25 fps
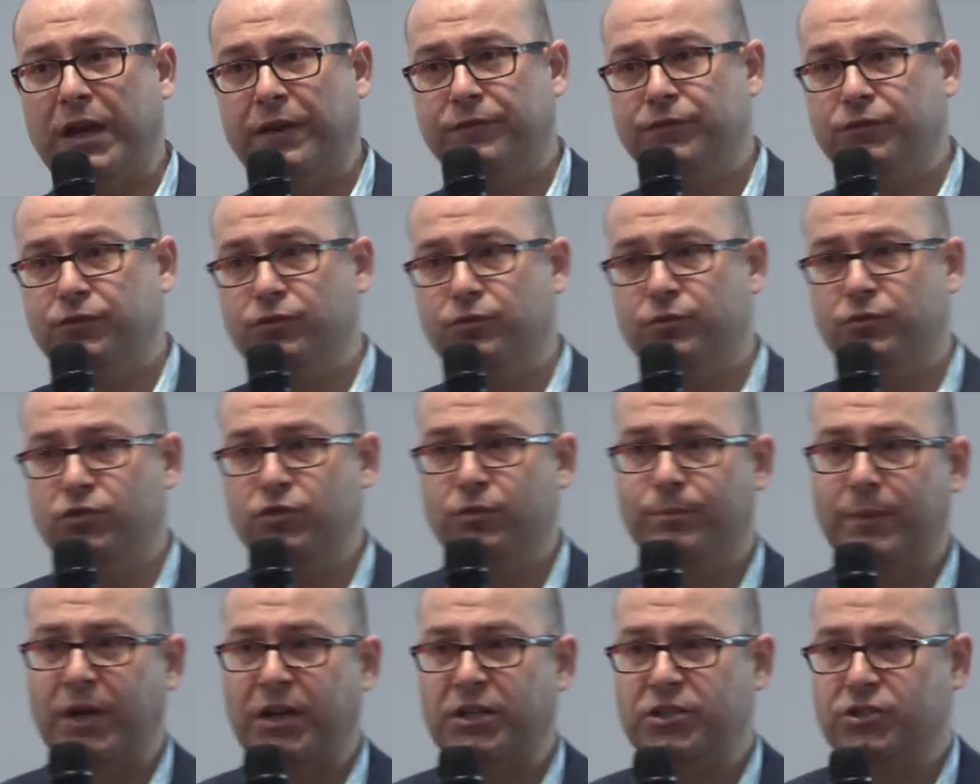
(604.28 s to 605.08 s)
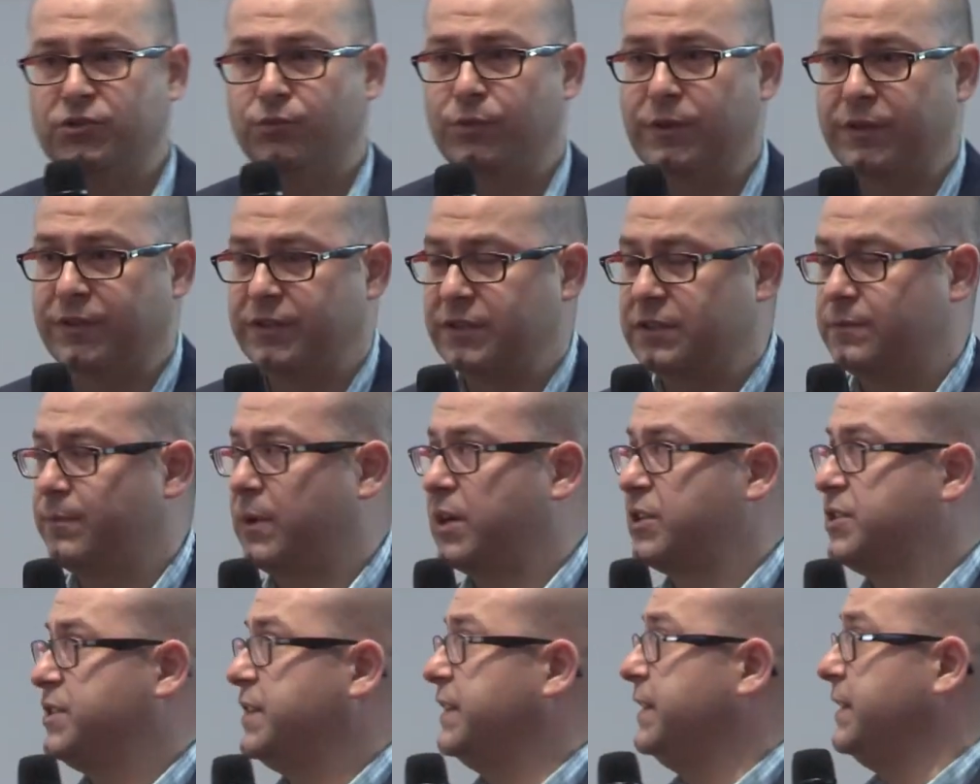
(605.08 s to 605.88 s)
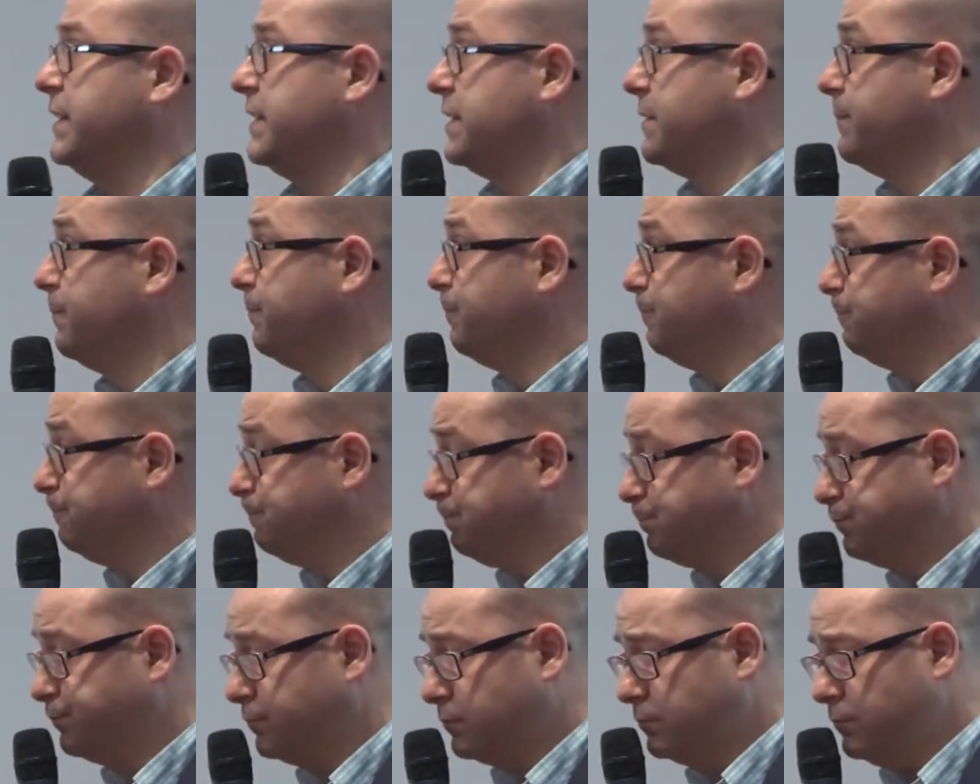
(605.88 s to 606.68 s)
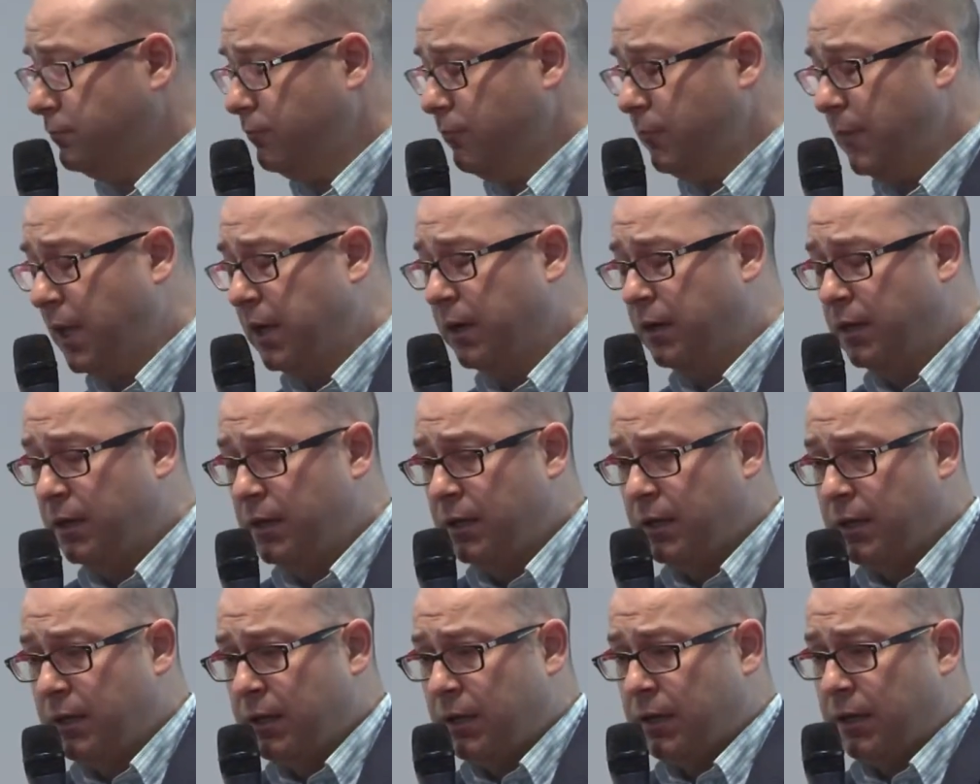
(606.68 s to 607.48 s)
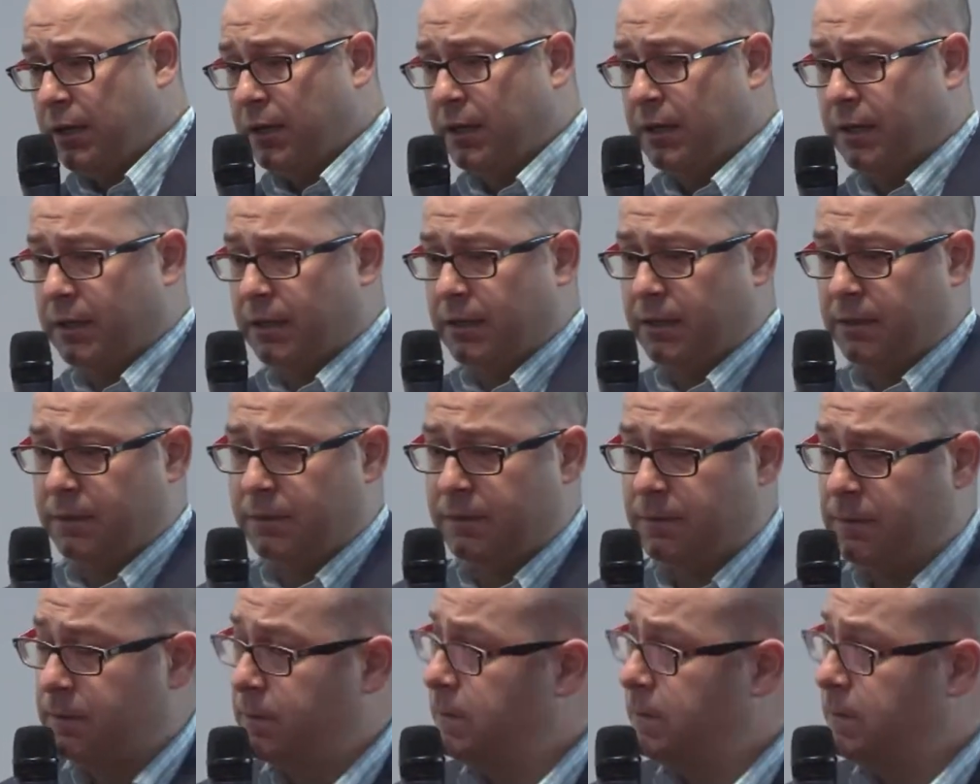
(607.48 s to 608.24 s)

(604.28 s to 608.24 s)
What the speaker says: have to manage with the smart cities. In